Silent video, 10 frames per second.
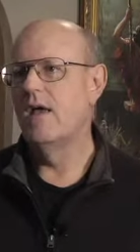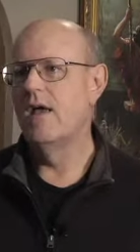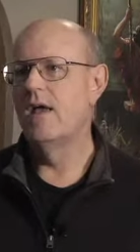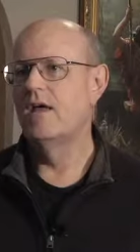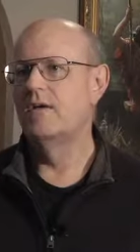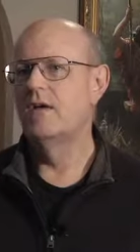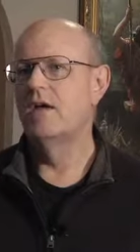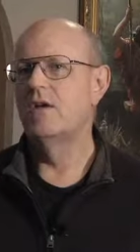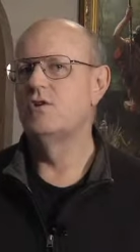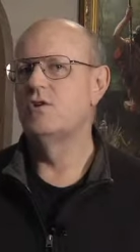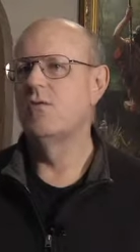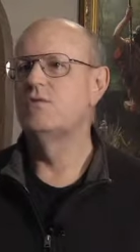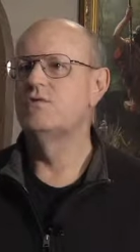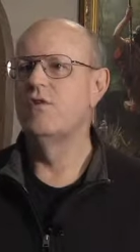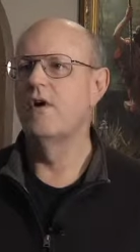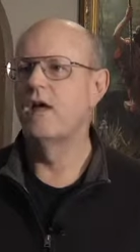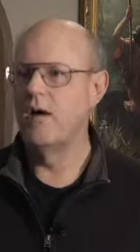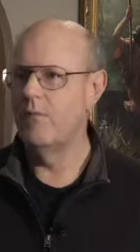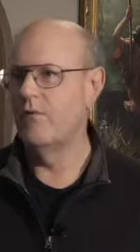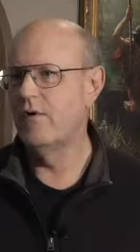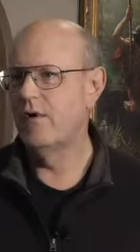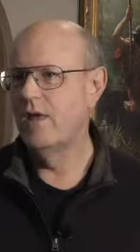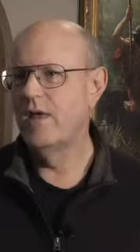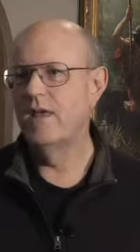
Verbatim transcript: And uh, Jeff was very helpful